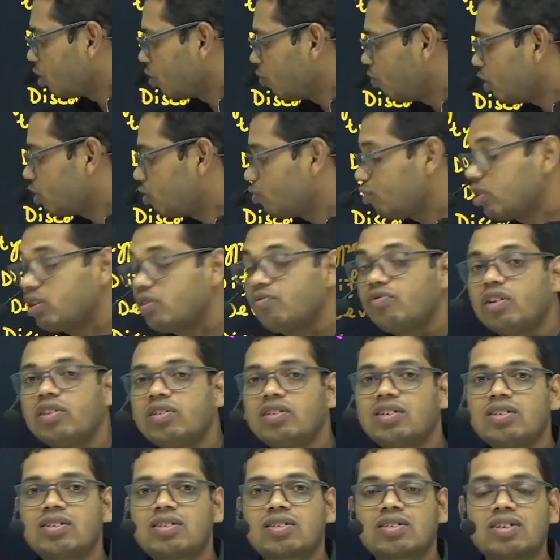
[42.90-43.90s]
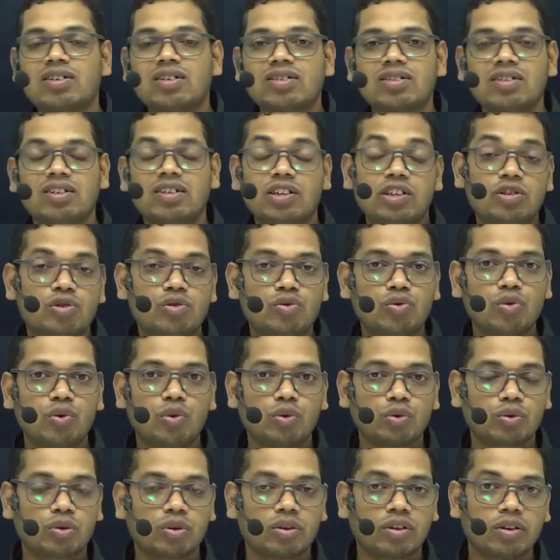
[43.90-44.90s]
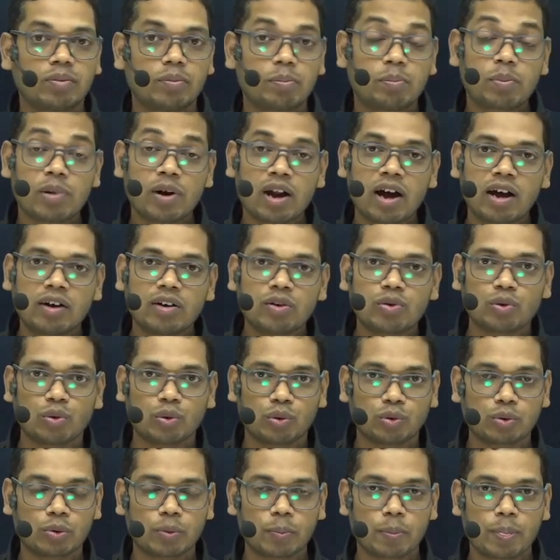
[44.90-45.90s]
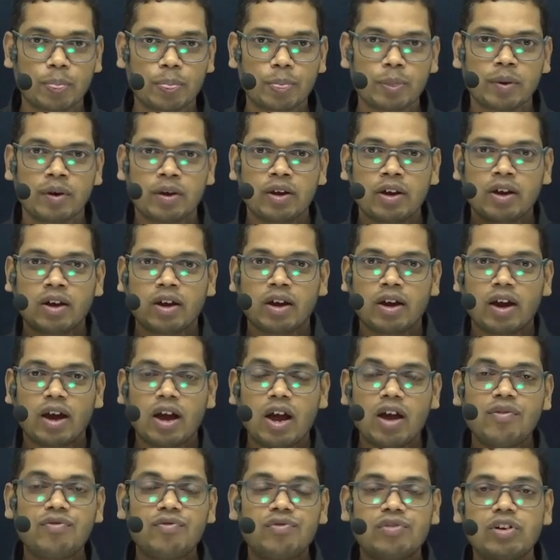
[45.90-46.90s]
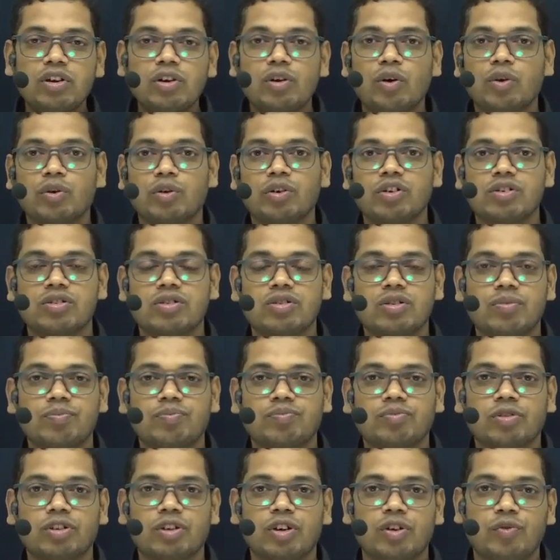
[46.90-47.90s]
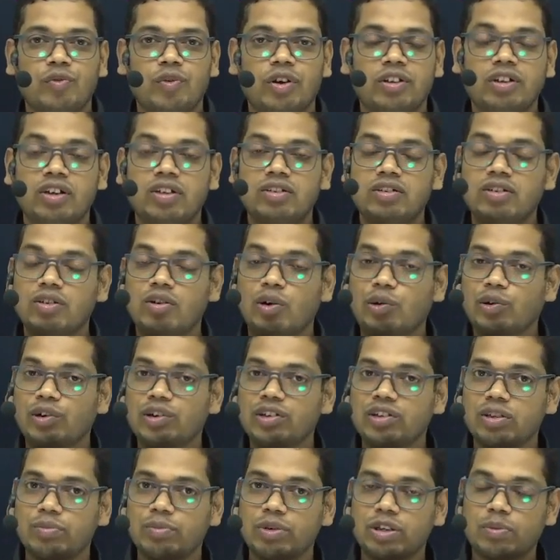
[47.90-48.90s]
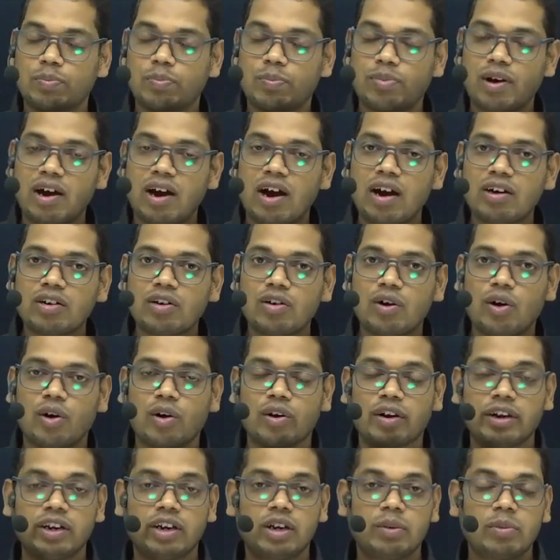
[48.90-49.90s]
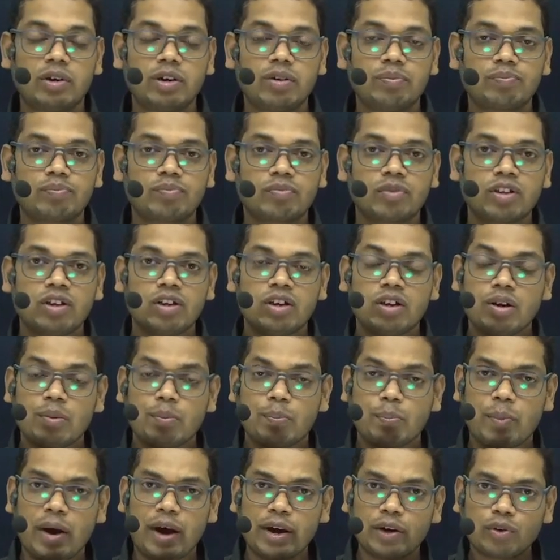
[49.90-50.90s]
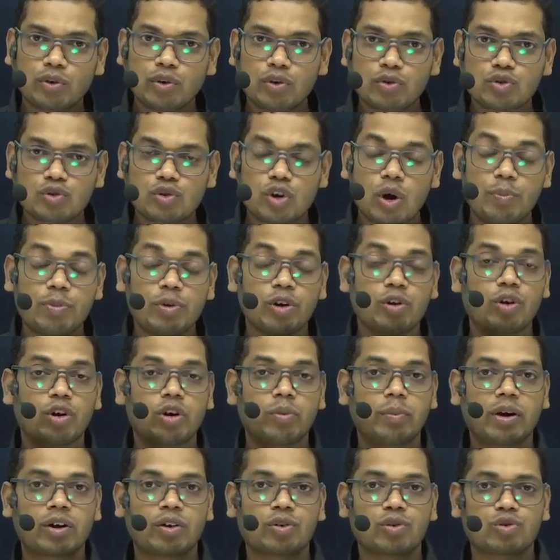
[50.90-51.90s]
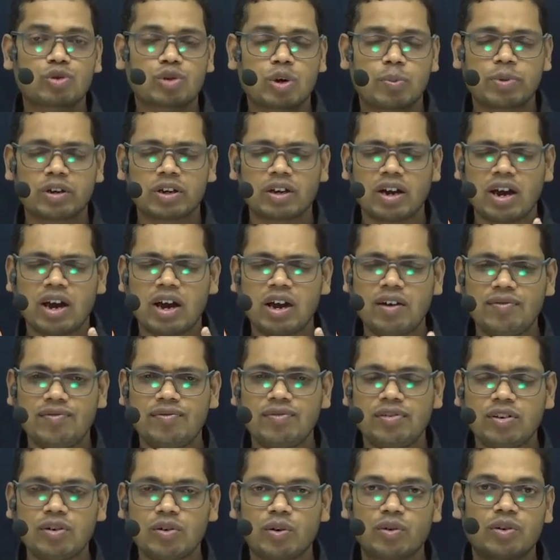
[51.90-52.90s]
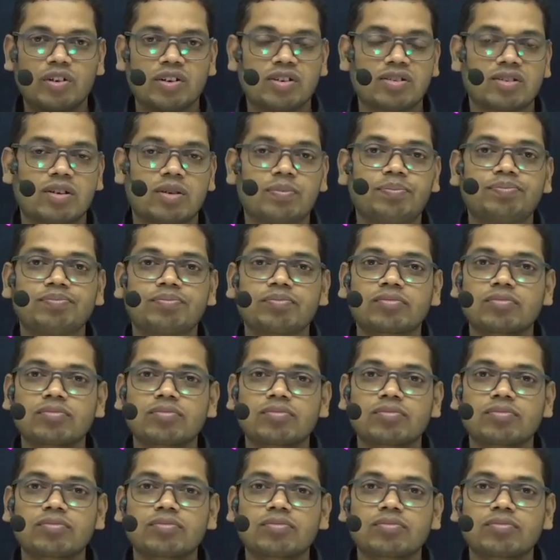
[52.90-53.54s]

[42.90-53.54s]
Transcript: which we will discuss is growth, plant growth. Every organism, whether the organism is plant or animal, microscopic or macroscopic, every organism